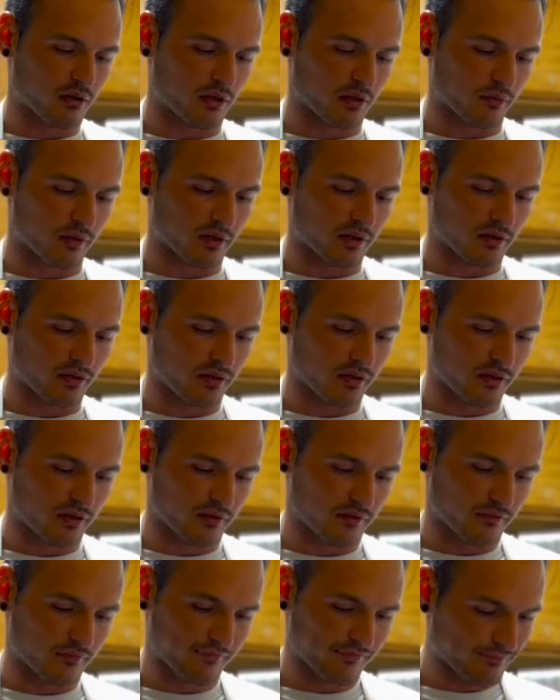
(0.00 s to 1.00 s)
I mean,
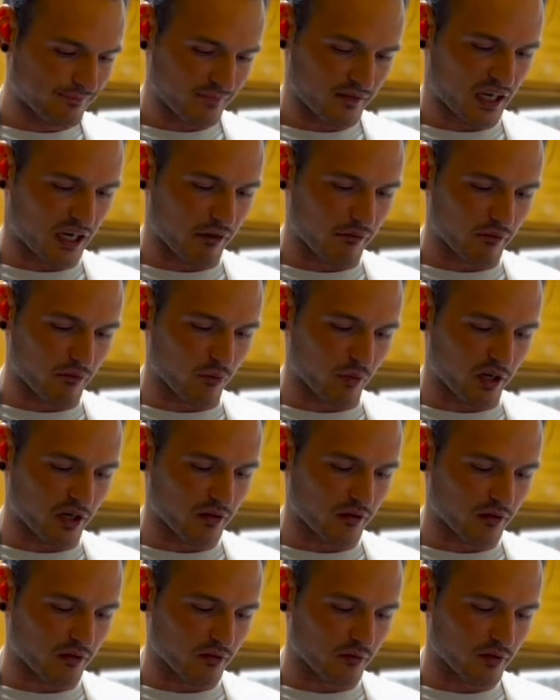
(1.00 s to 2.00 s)
I would wait
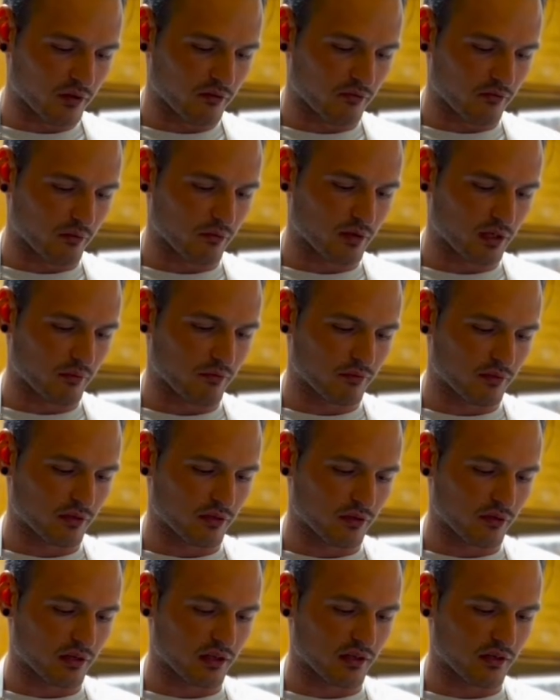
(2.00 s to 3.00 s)
a little bit. Room
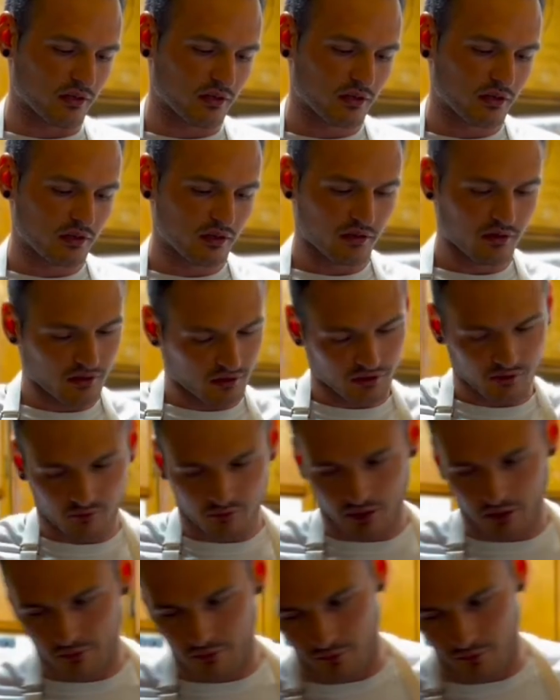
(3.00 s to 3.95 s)
temperature, it is probably